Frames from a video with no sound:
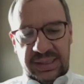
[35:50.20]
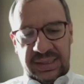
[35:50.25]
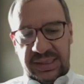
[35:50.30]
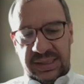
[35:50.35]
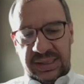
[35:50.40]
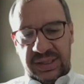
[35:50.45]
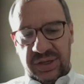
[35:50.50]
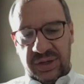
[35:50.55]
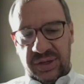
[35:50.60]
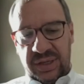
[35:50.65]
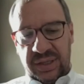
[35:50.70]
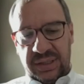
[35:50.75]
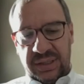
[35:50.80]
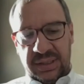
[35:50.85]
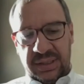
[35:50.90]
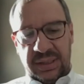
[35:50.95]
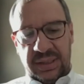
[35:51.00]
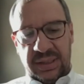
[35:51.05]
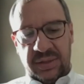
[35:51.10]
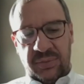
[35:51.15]
in
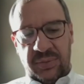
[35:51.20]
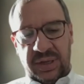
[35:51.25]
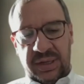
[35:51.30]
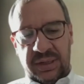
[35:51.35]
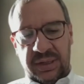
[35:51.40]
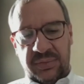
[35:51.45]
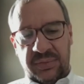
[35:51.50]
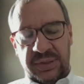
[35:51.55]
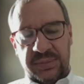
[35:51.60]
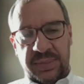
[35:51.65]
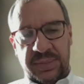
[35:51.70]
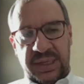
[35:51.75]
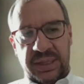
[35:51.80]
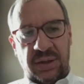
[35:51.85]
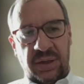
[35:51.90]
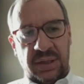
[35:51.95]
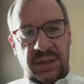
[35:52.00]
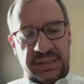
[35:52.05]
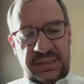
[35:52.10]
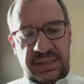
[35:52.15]
hearing what my
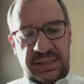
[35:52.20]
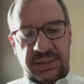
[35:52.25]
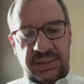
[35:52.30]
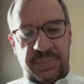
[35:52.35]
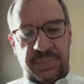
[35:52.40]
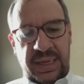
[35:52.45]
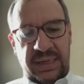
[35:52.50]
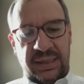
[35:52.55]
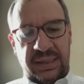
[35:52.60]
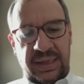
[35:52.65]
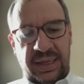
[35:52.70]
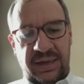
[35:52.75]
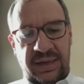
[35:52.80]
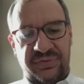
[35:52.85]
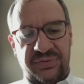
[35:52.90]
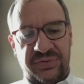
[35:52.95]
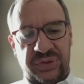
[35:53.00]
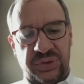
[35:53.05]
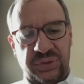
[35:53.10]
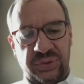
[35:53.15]
colleagues in the panel
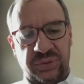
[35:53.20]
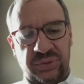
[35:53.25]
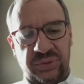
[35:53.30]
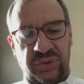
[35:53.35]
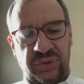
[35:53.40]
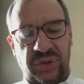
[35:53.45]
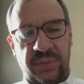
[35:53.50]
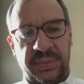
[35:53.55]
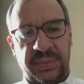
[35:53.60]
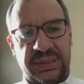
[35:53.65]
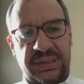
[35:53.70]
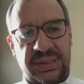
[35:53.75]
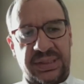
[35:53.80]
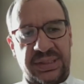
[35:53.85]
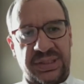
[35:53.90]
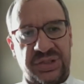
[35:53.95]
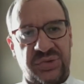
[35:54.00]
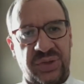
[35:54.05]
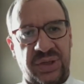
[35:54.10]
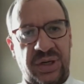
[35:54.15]
have to comment
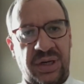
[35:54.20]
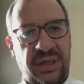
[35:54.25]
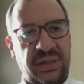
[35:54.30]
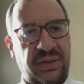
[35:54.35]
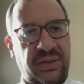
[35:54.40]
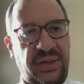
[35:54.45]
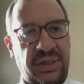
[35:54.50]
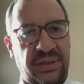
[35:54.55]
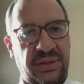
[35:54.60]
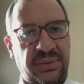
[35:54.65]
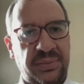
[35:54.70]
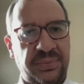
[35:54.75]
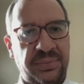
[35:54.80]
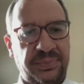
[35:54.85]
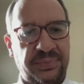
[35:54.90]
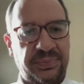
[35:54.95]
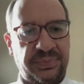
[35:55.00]
in this regard. Thank you.